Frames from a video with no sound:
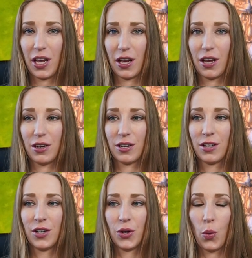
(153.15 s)
and
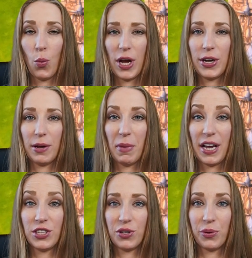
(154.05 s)
what am
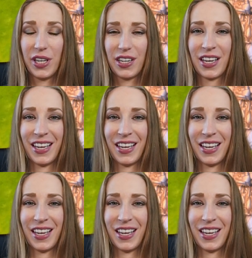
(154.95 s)
I doing?